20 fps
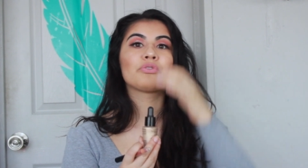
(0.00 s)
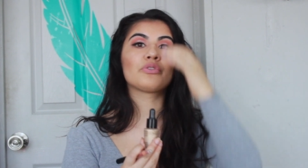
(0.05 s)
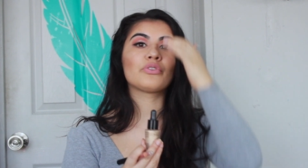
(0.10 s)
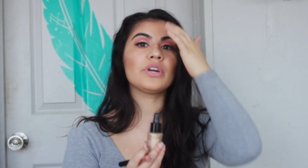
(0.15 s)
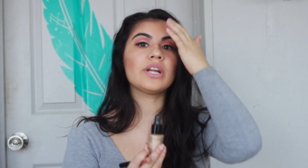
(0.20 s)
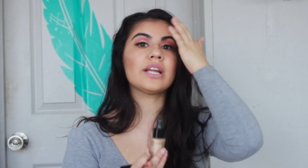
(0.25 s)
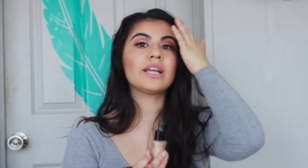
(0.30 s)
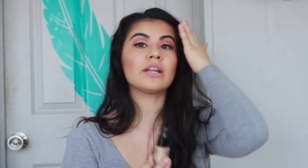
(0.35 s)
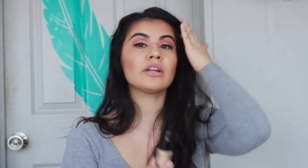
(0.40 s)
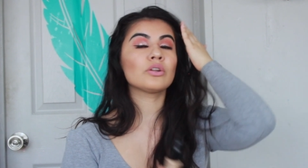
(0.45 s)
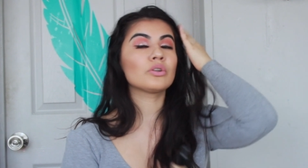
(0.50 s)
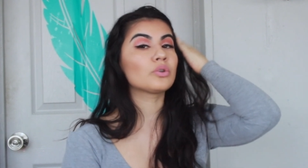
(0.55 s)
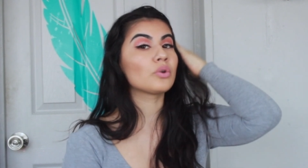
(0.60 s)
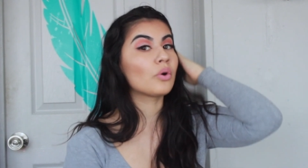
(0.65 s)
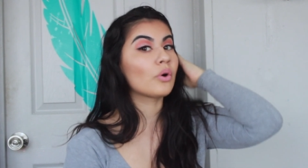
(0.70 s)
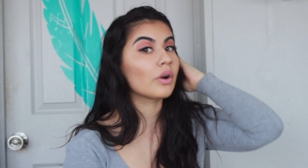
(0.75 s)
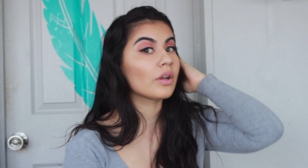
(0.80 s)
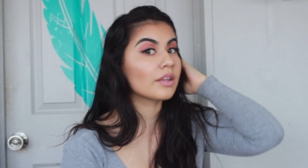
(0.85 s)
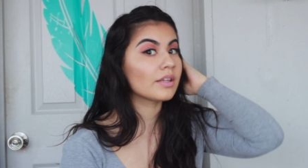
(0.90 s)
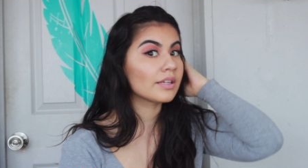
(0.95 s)
Freaking
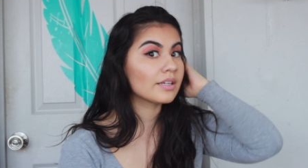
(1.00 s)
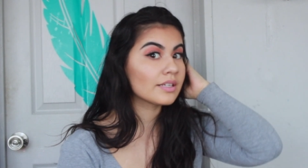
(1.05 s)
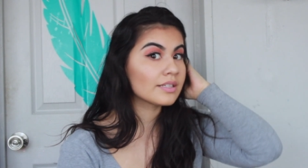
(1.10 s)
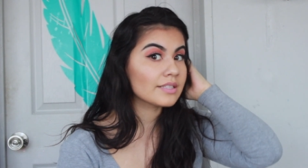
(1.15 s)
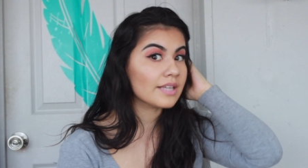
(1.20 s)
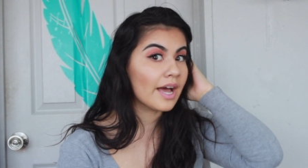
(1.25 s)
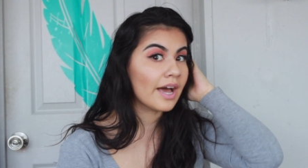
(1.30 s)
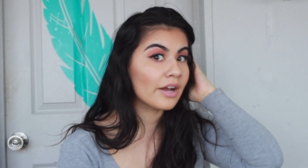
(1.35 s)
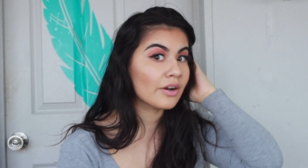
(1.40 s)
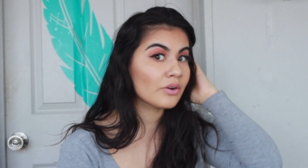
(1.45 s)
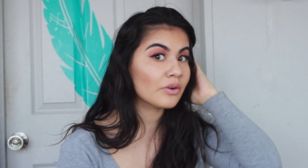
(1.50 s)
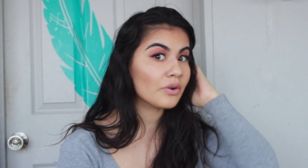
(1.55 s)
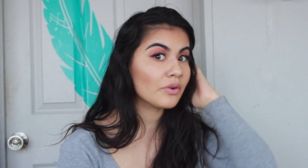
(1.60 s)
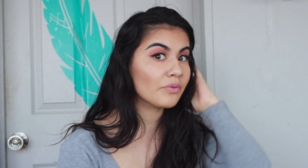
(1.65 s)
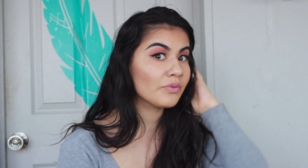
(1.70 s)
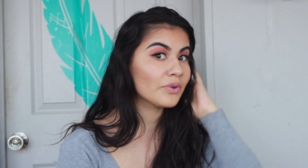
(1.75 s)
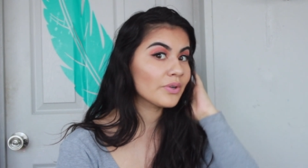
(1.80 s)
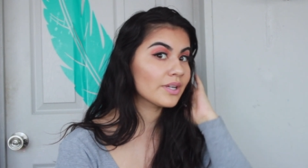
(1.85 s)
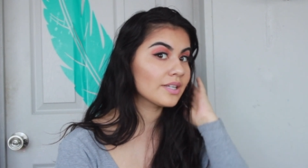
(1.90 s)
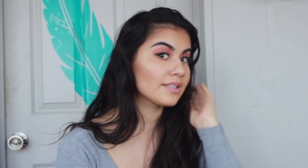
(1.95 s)
adore this. I don't know
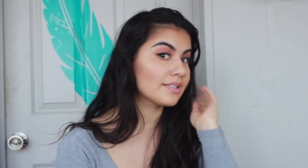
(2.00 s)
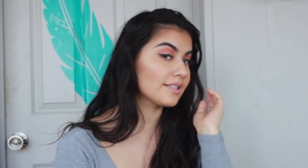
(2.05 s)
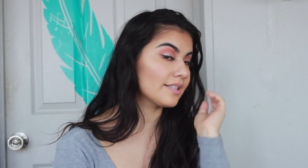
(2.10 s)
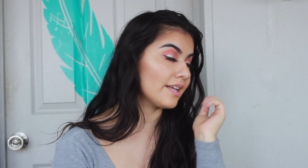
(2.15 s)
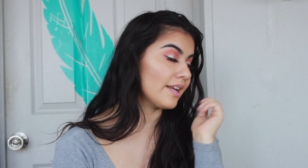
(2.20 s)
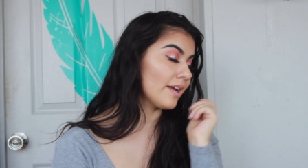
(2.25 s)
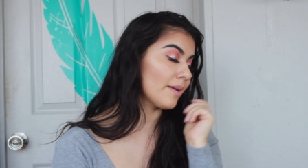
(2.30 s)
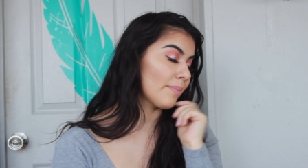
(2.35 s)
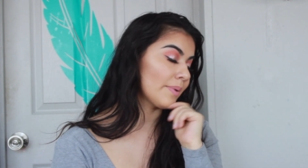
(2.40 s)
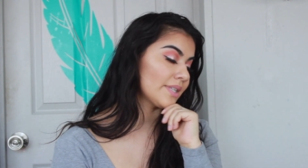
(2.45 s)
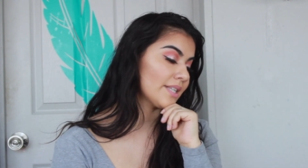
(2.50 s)
if you can see it,